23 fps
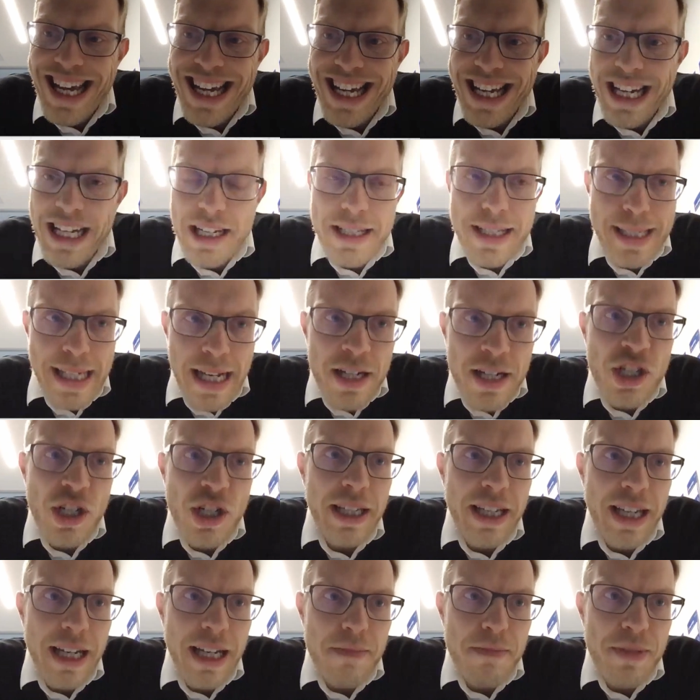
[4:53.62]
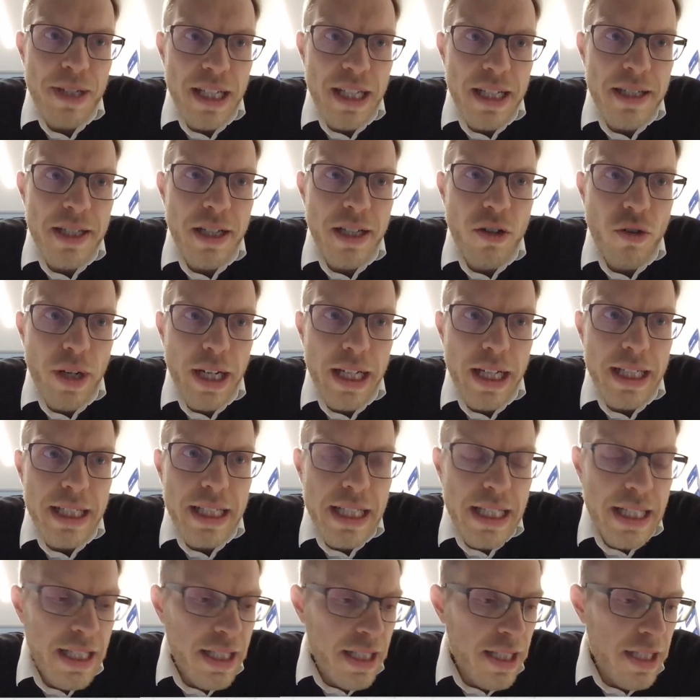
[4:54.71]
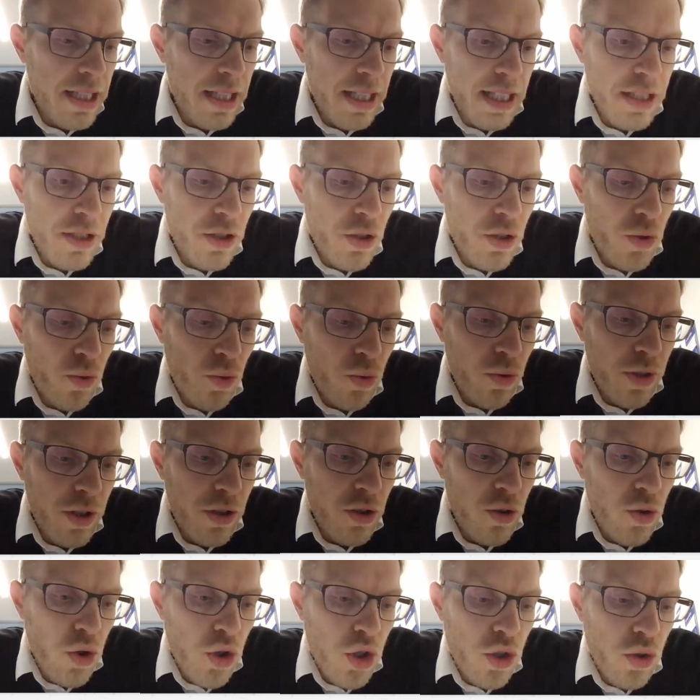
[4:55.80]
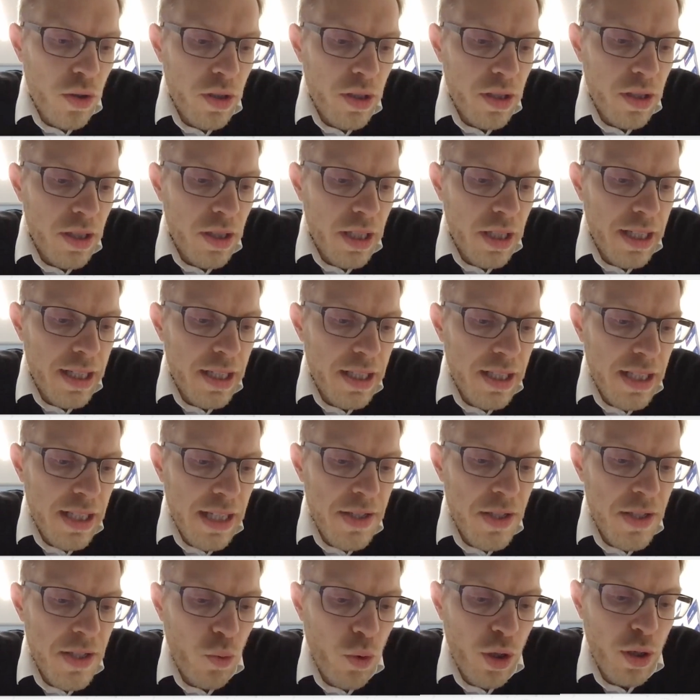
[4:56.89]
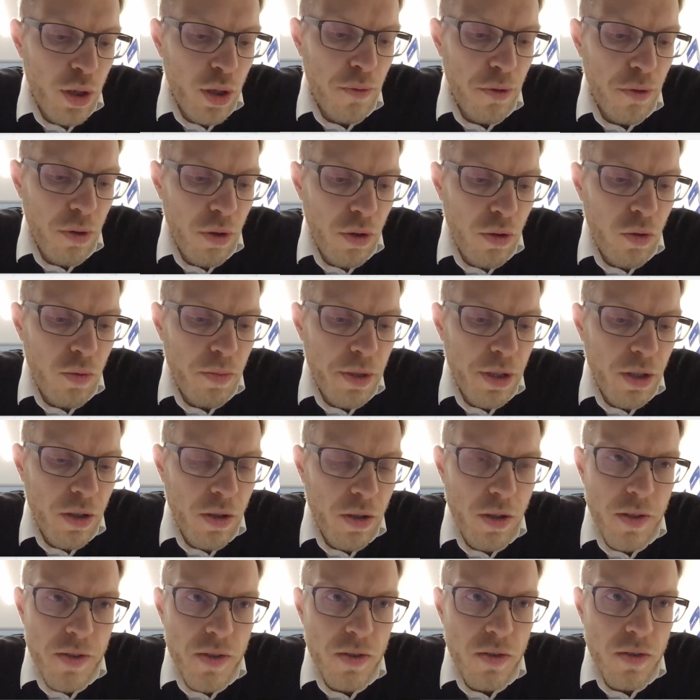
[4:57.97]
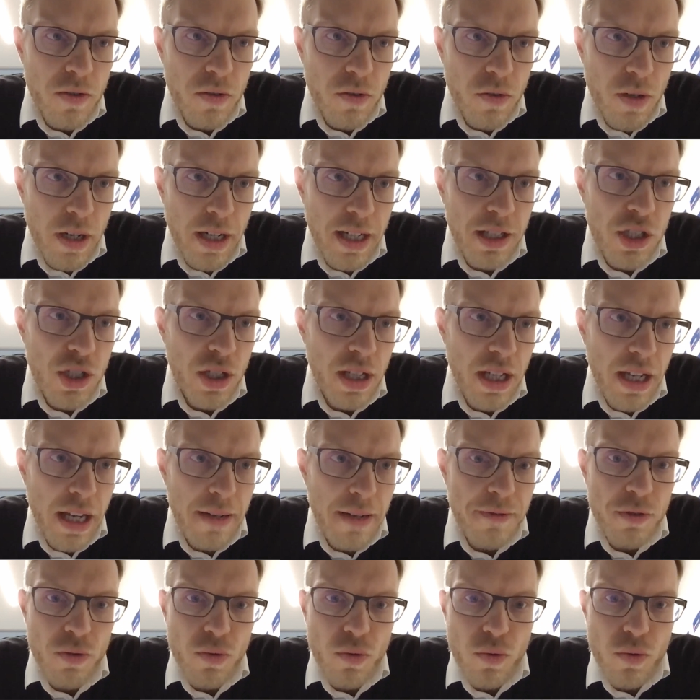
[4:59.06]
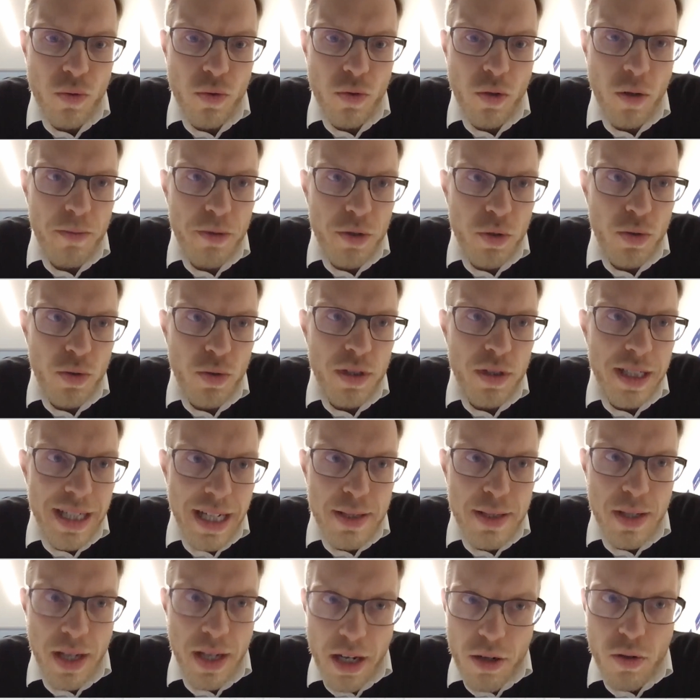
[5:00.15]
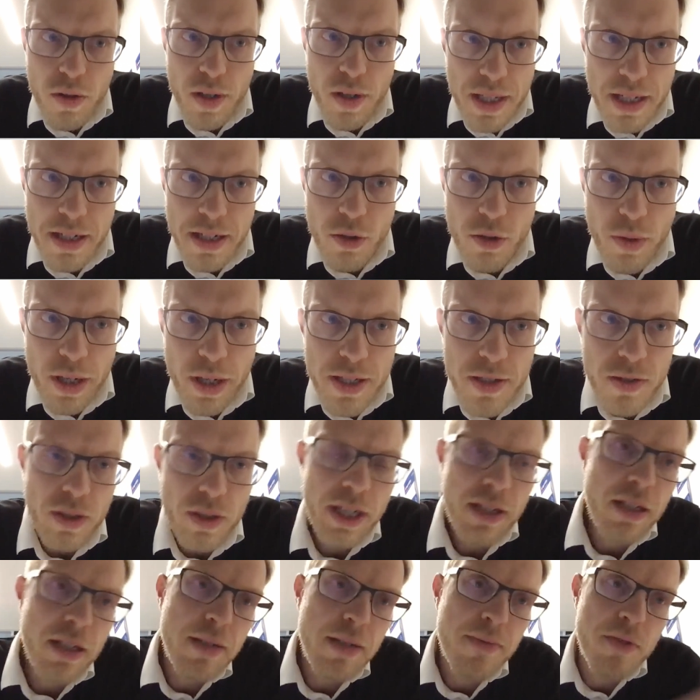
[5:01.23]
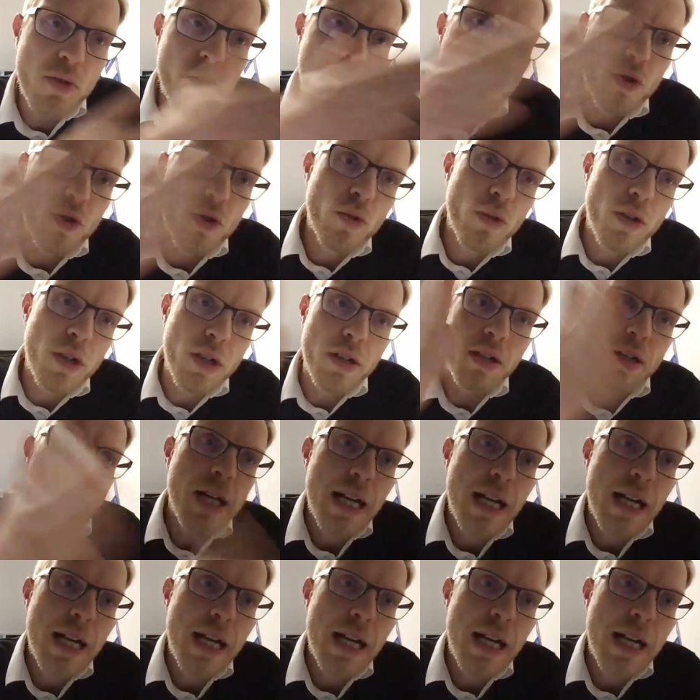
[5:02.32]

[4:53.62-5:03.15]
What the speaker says: essentially can be integrated into the usual test workflow, because you actually have to compute the test errors anyway. So that gives you your